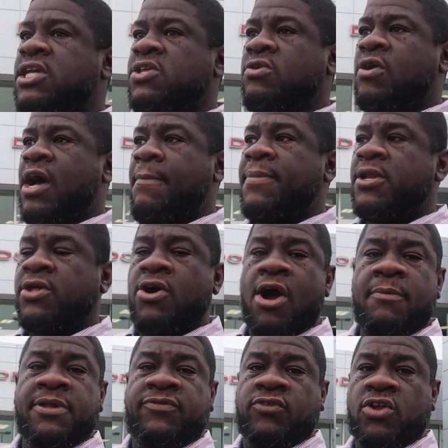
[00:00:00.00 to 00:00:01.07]
a, I've been in
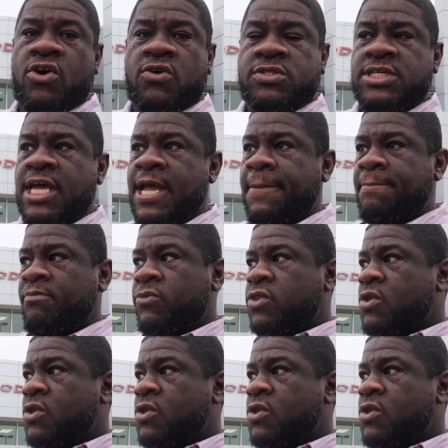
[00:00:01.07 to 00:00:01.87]
car business for a long time.